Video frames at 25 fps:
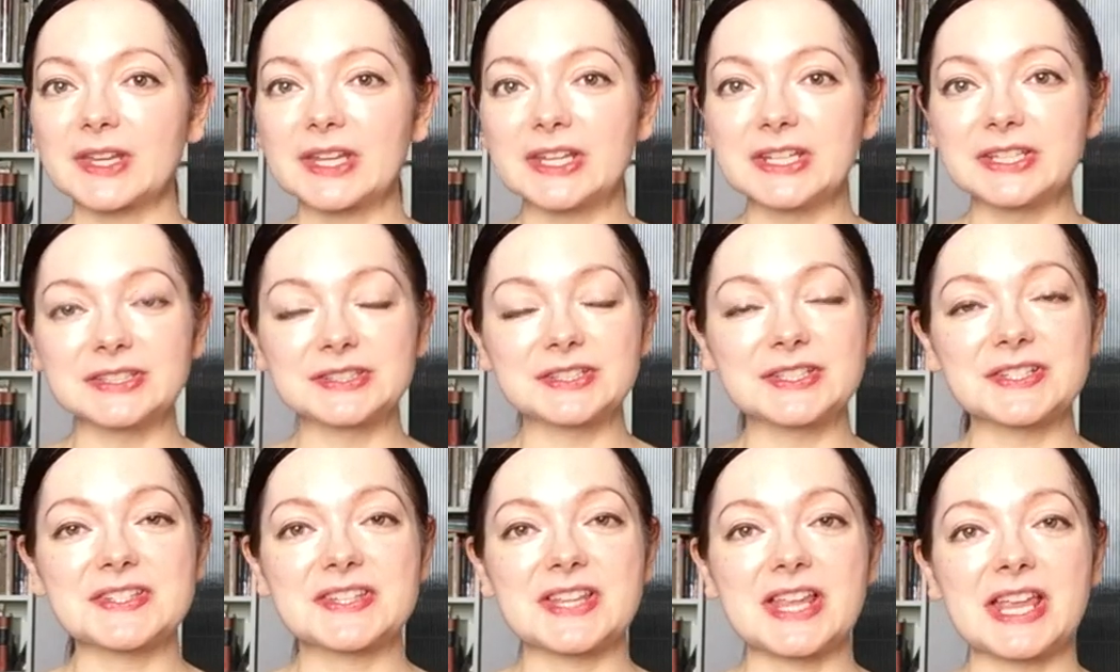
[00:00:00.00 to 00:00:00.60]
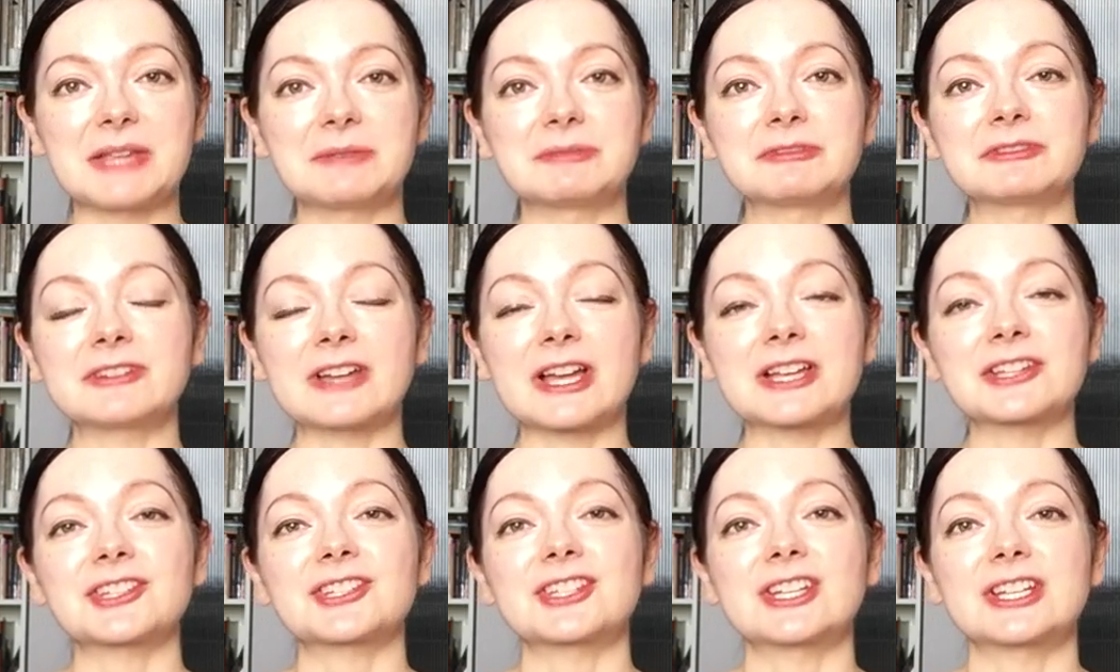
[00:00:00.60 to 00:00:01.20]
in the same
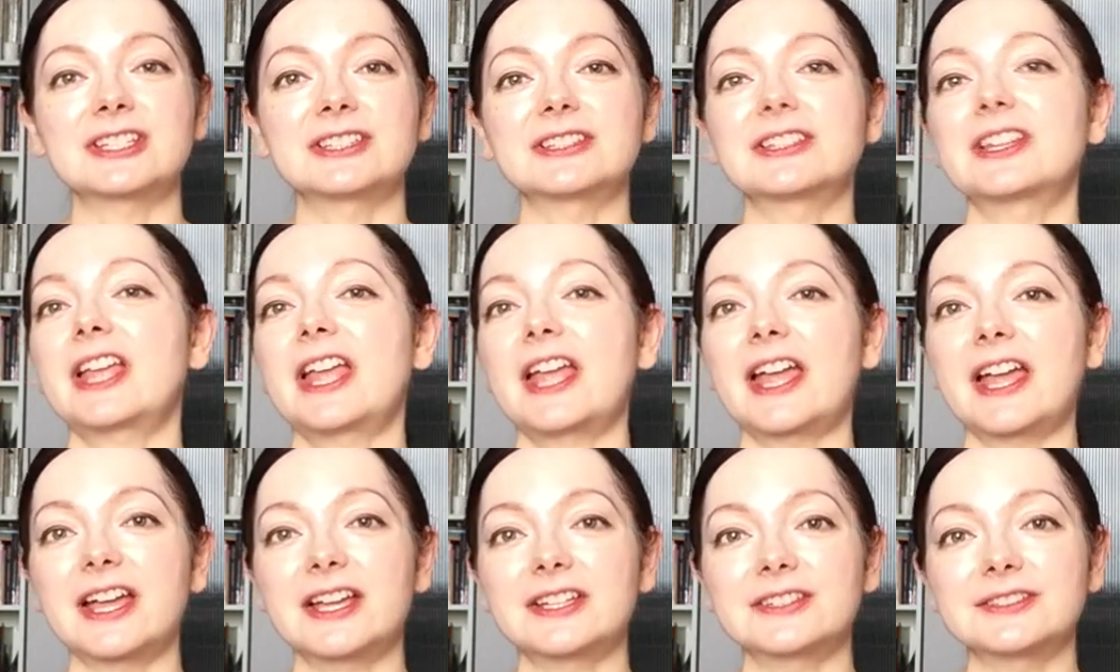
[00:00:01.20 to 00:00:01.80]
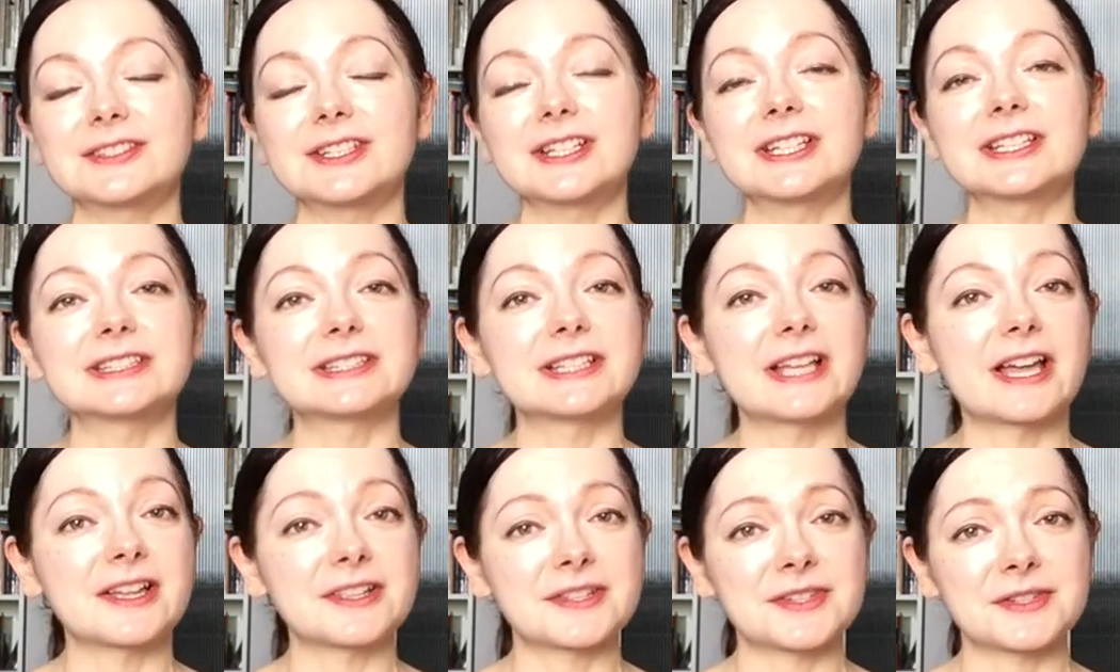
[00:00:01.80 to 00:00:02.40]
fashion, and it
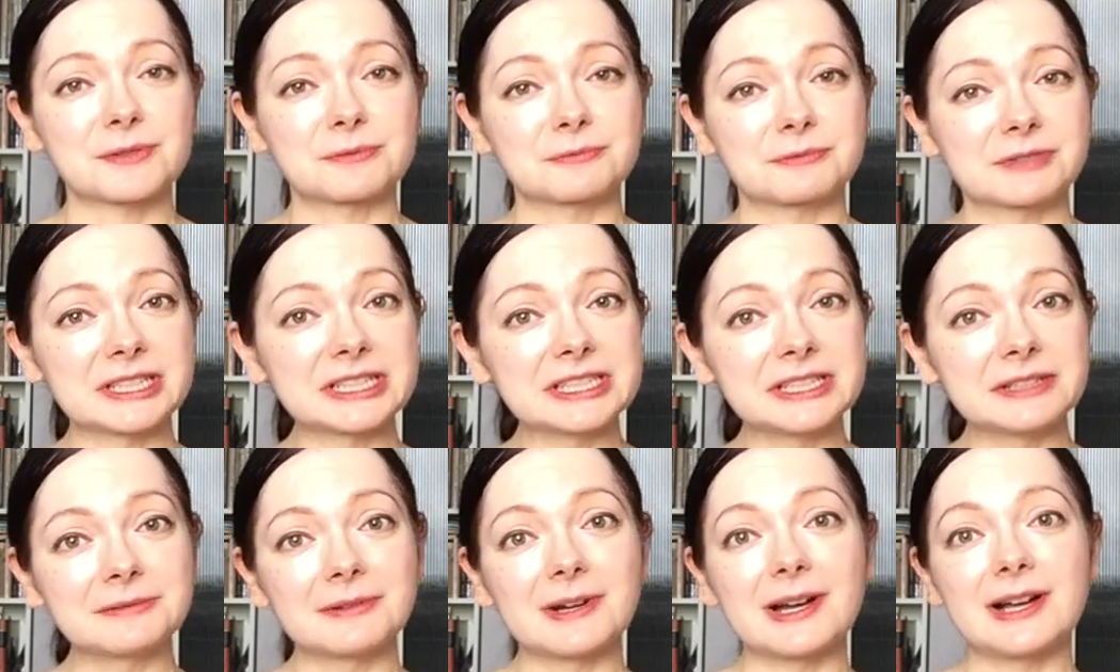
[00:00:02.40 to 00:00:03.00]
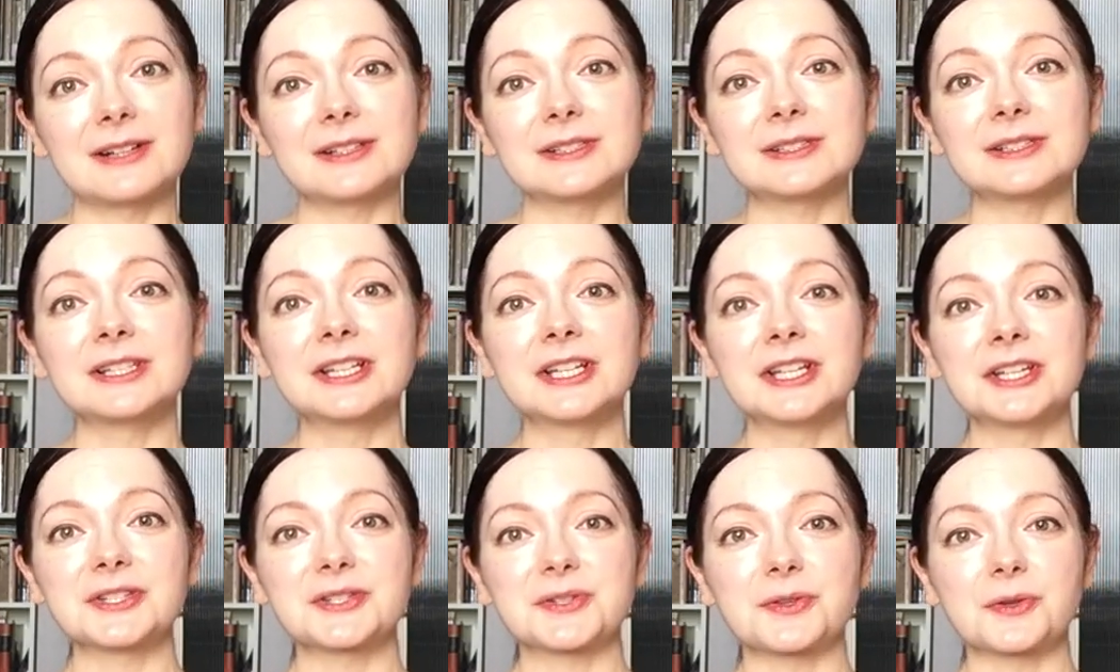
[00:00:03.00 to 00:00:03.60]
lasts really well,
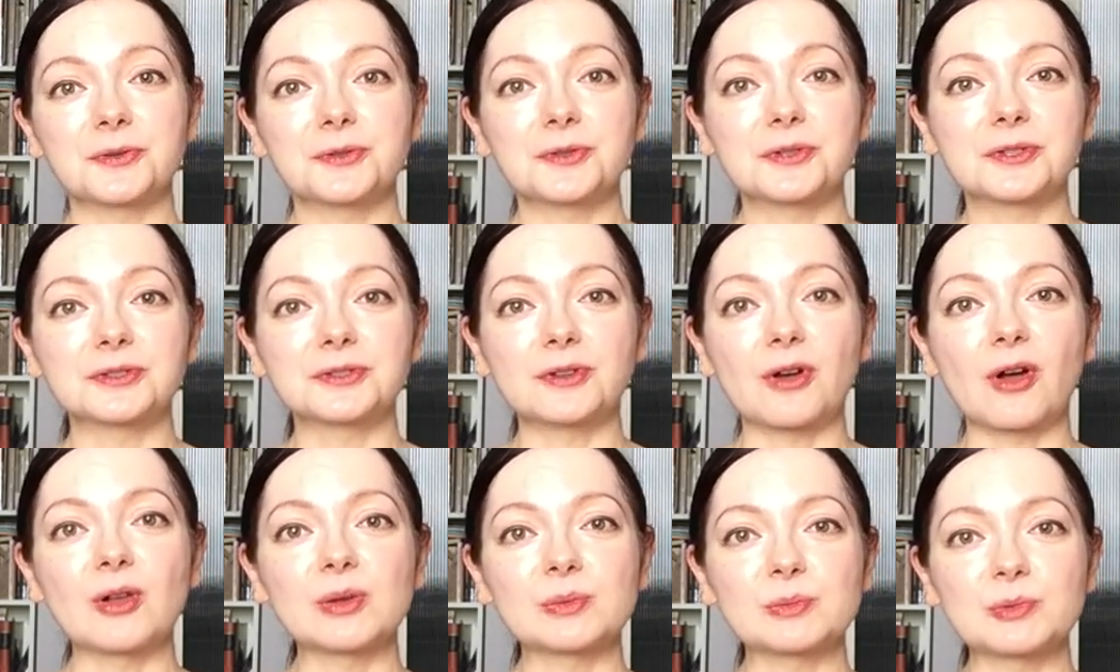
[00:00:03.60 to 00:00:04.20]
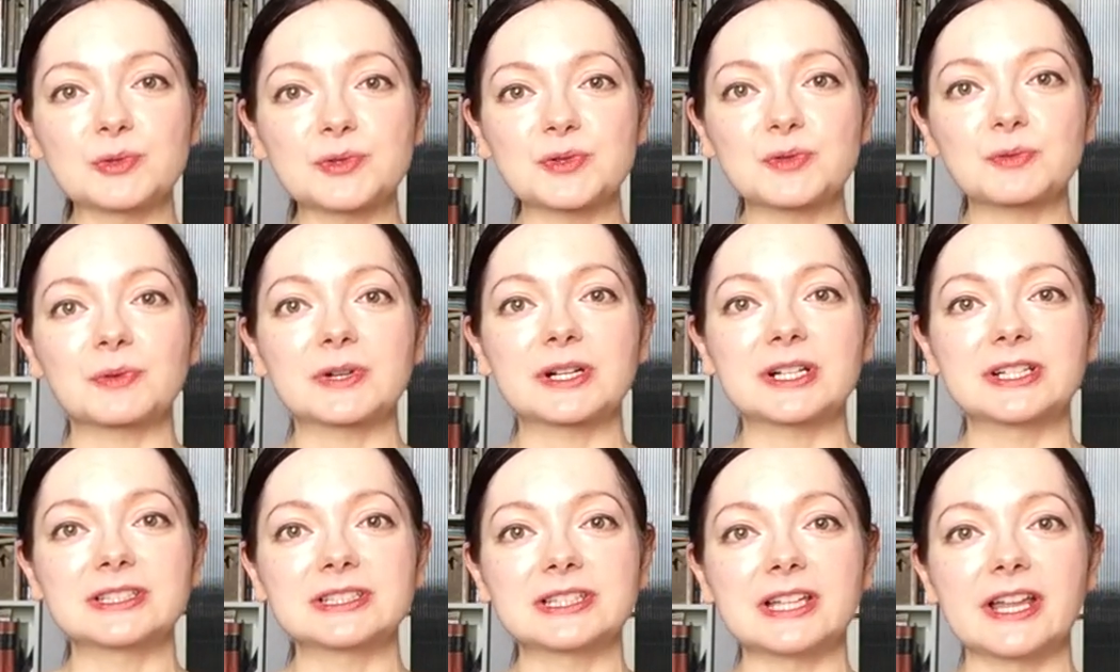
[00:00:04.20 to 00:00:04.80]
so you can almost
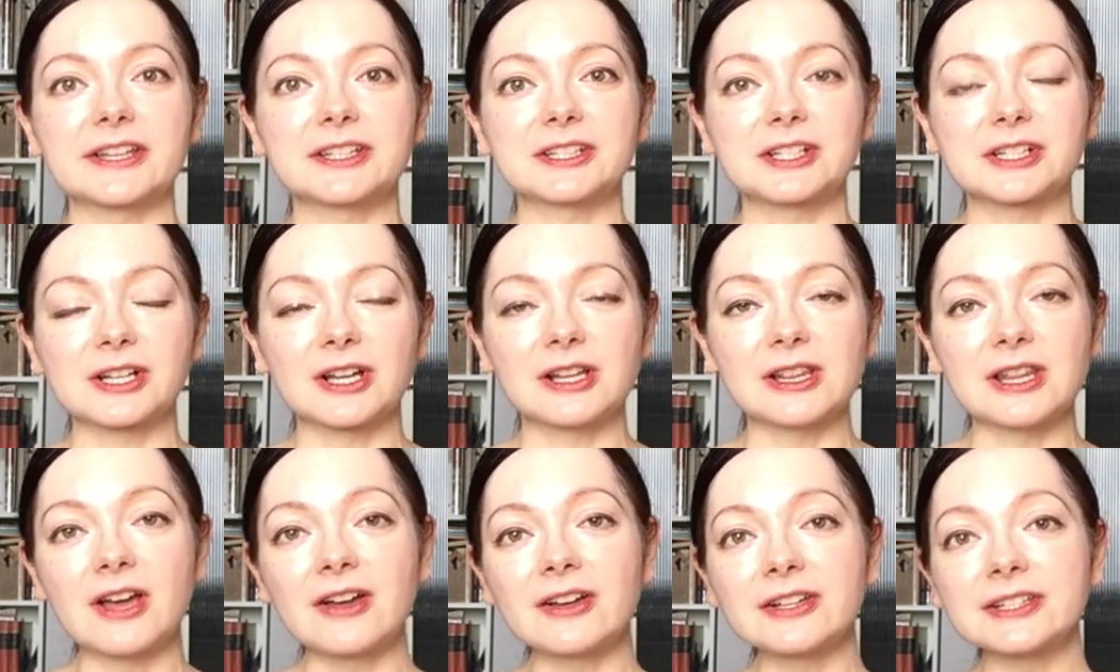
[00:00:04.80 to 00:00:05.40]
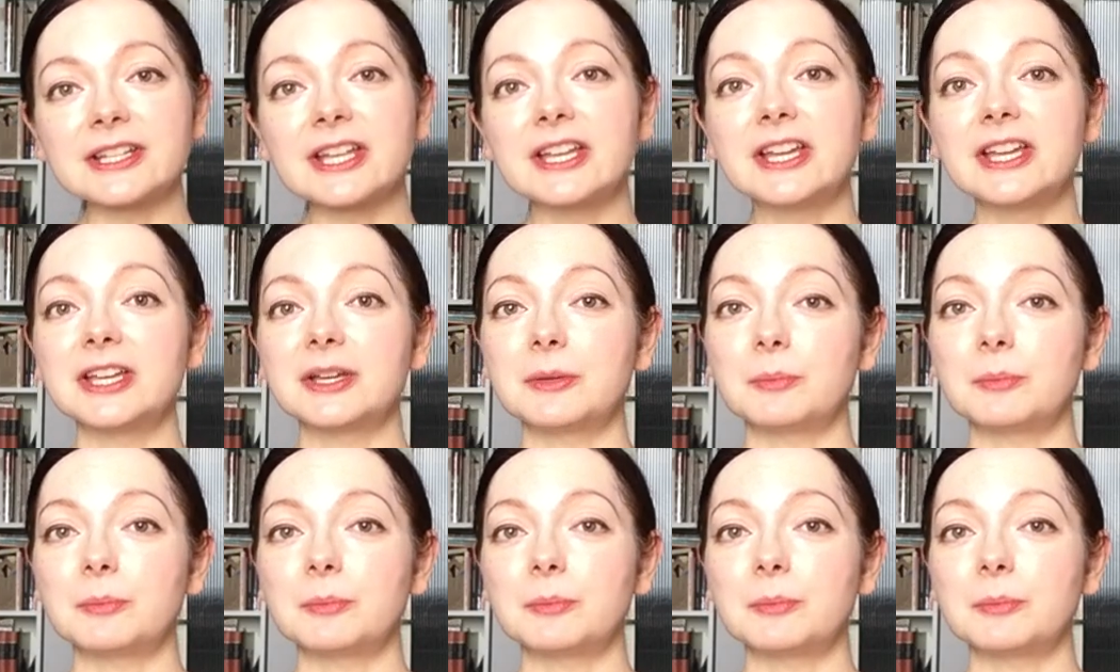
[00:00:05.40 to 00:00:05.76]
wear it like a cologne,